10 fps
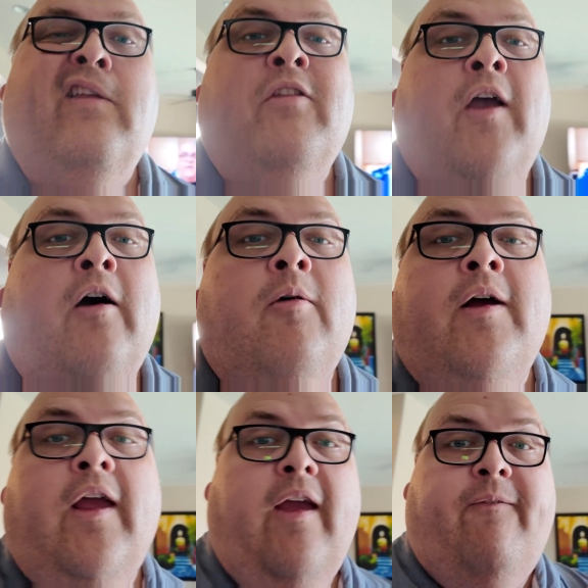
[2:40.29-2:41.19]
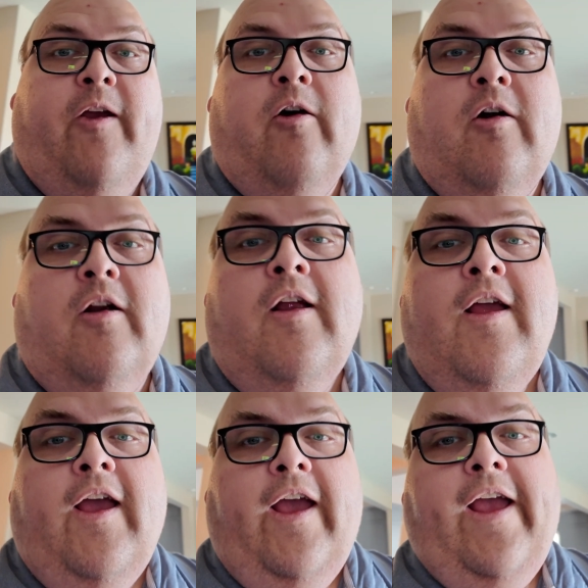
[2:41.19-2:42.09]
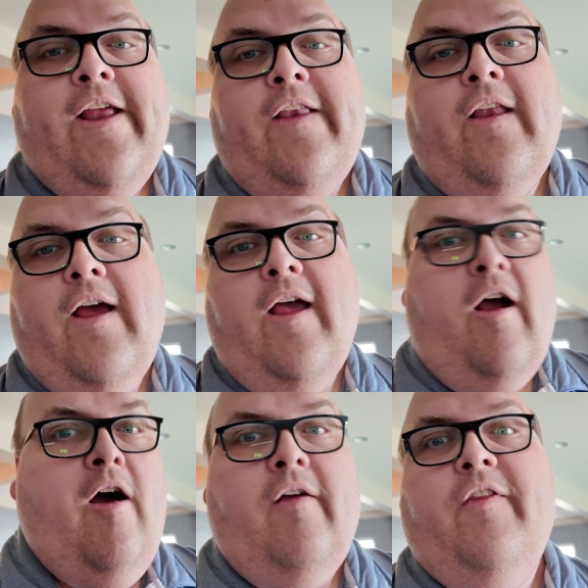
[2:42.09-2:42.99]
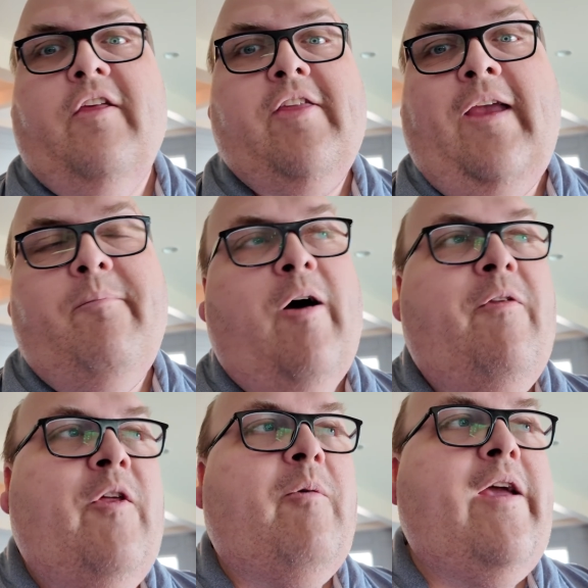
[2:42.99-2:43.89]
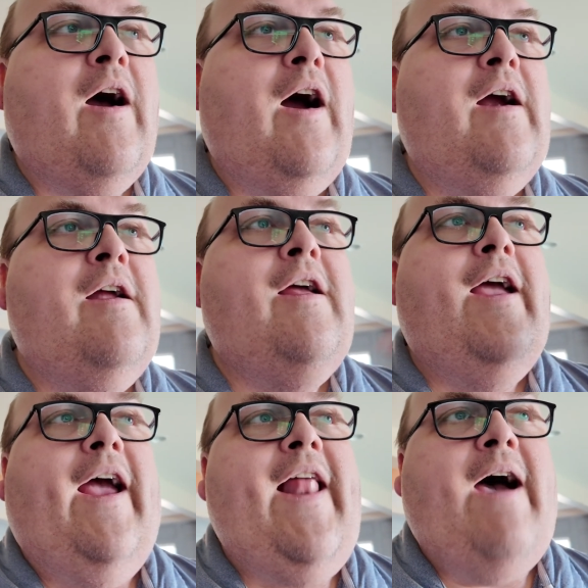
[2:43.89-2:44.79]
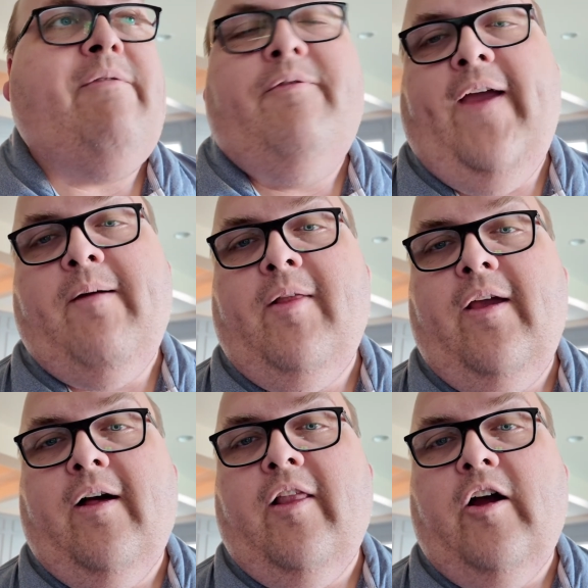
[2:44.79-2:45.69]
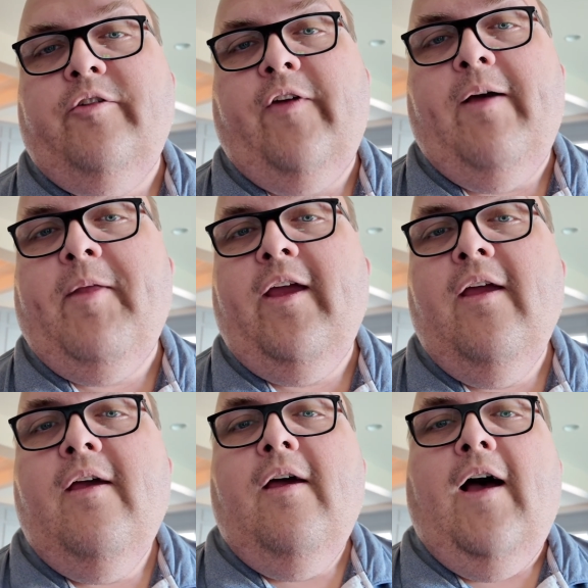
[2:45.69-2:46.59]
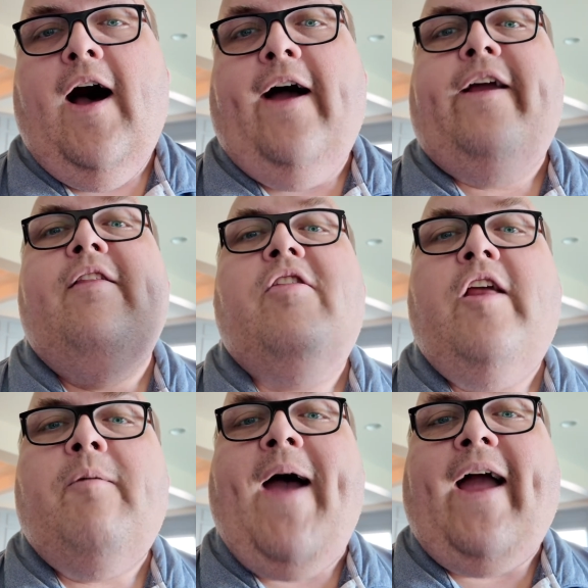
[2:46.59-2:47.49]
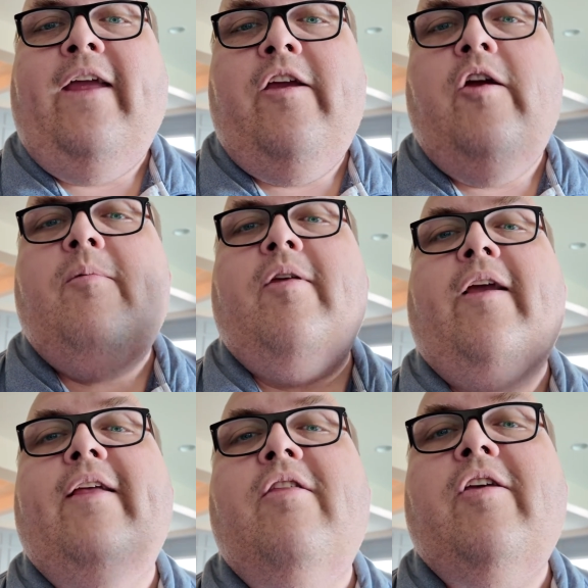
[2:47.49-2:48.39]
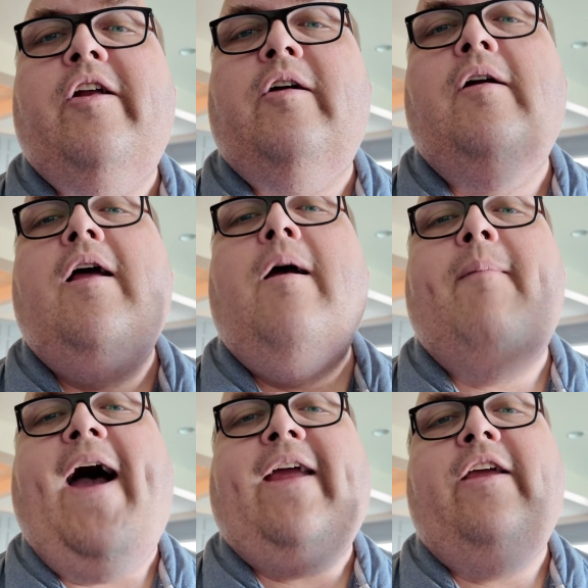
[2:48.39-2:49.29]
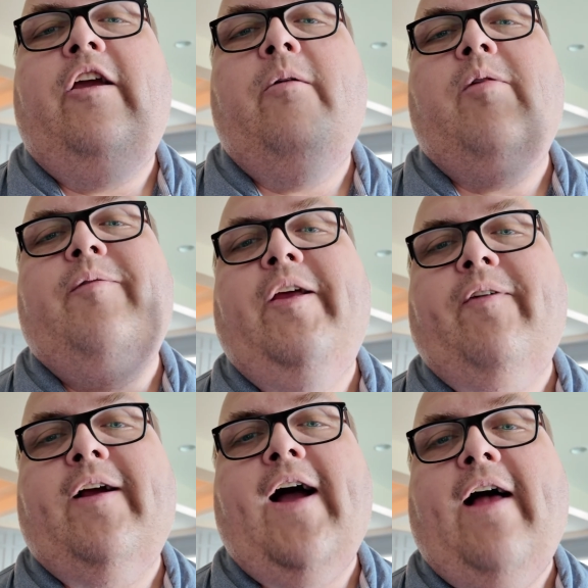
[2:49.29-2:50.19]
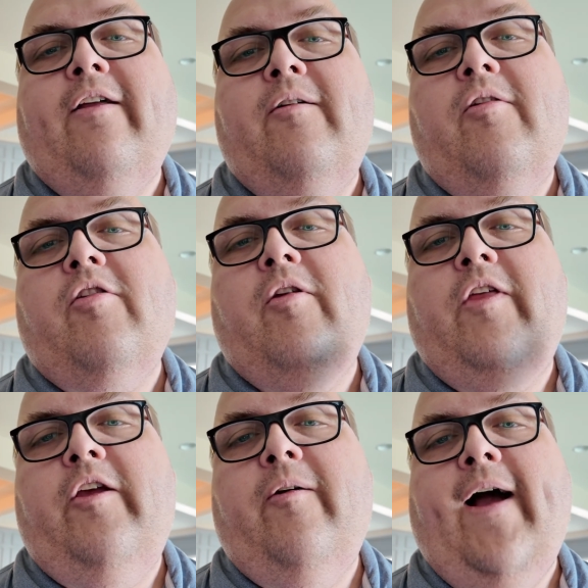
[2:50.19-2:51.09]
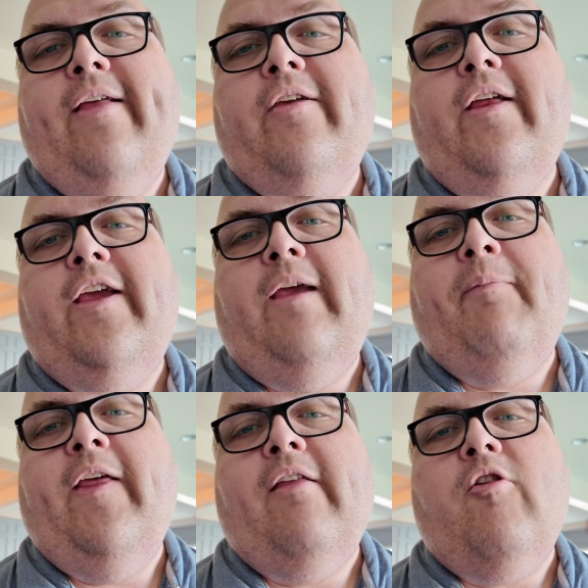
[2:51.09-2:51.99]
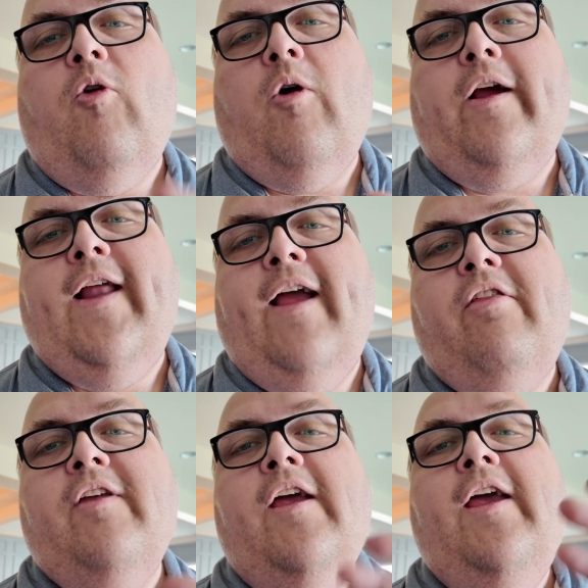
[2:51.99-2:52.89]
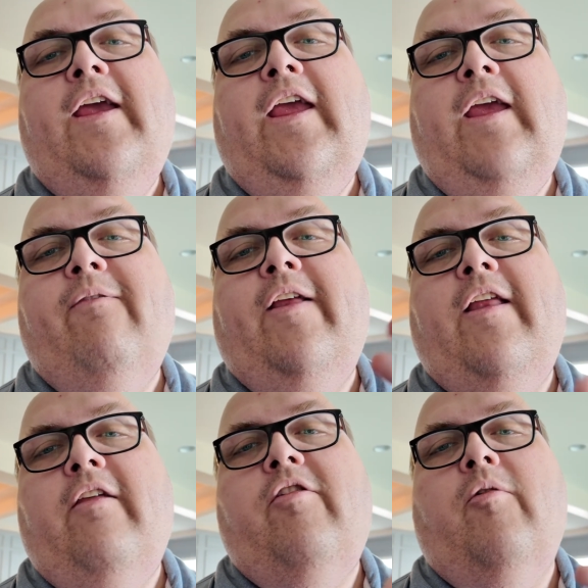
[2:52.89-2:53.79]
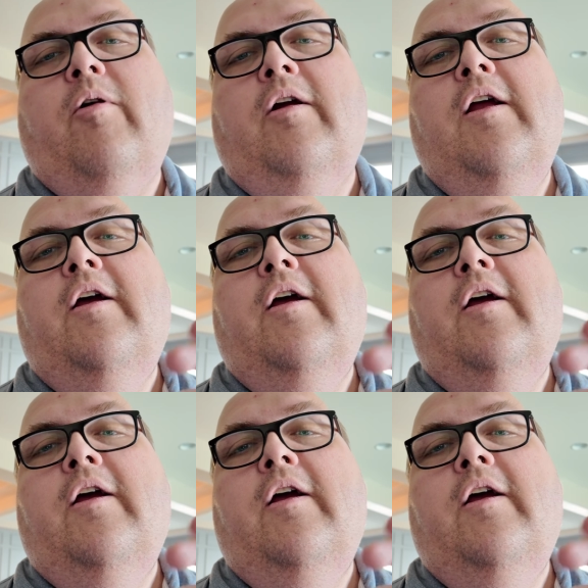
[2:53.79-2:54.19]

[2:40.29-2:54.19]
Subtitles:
So if you're in the same boat that we are and have a large family, consider packing cubes, and consider packing cubes of different colors so that you guys can keep things organized even as you're